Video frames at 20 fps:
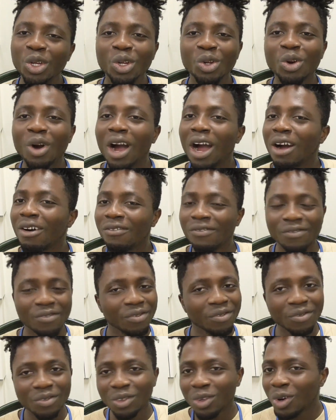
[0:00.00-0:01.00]
you
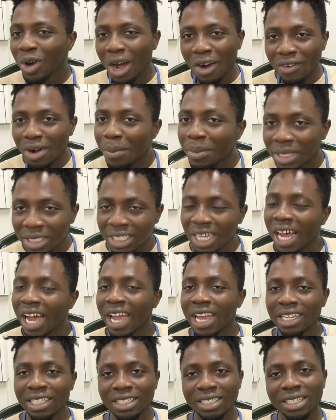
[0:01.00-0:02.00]
don't have
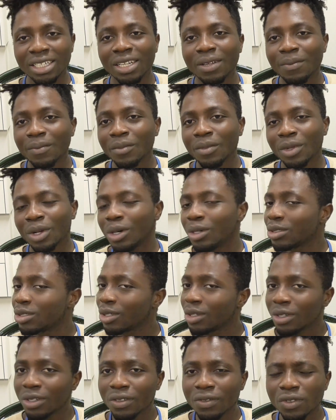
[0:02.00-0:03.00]
appetite or
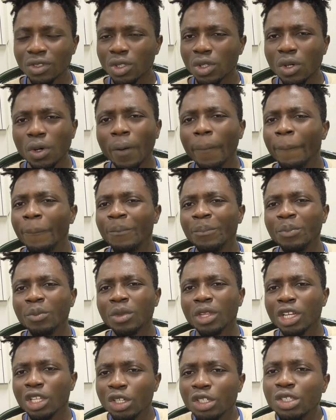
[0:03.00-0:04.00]
sort of. So
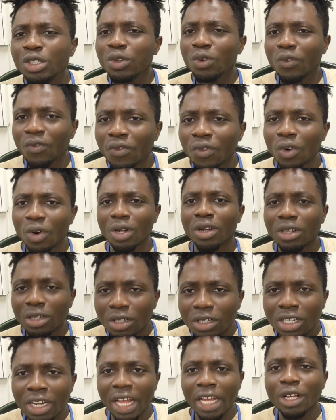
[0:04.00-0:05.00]
just look for
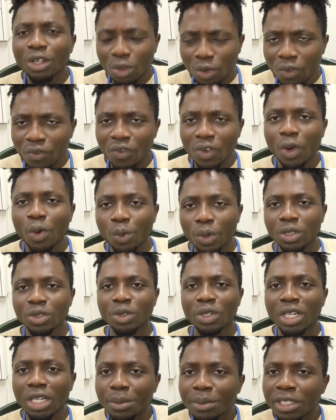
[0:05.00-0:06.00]
a way
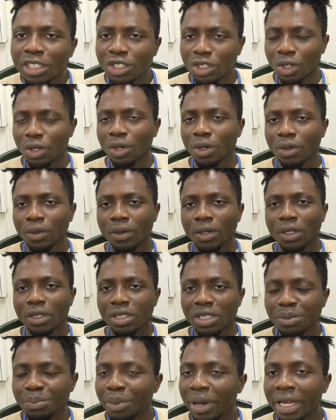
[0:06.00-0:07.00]
to limit your
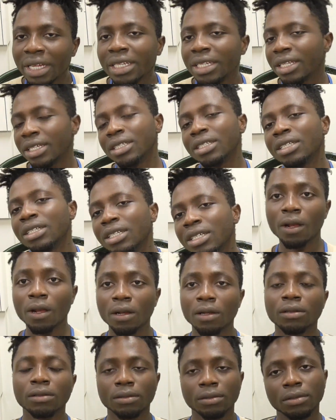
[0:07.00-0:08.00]
spending.
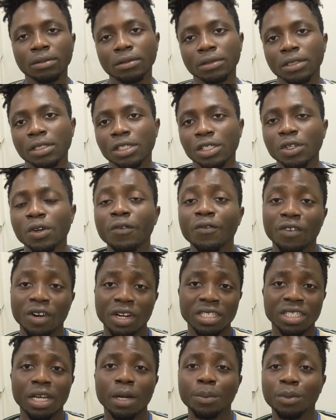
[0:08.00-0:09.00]
So
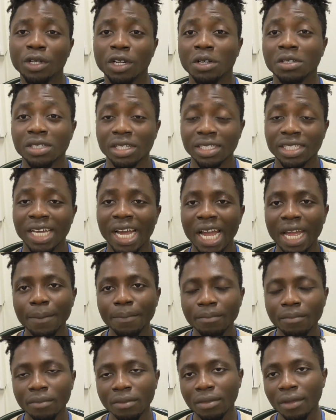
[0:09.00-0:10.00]
for example, there was a
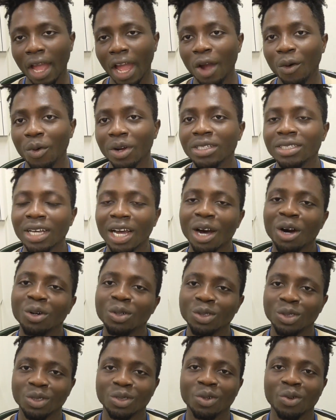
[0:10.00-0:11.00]
time I went
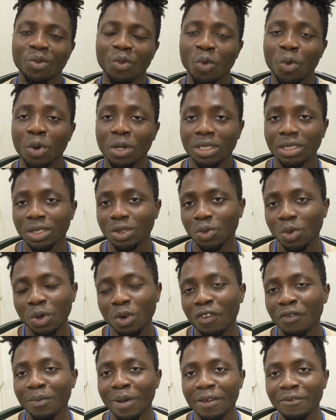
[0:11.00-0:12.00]
out with
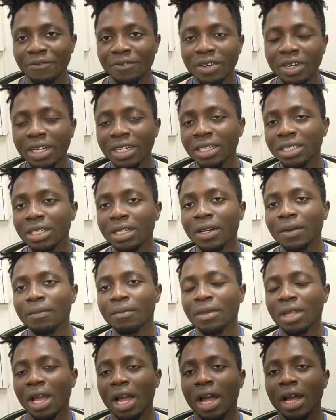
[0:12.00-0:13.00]
one of my friend,
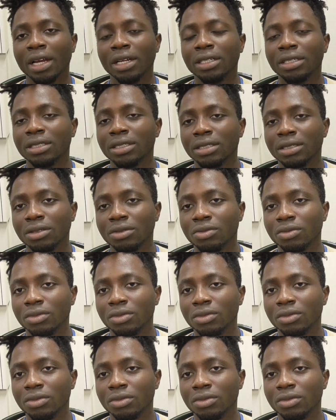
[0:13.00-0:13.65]
and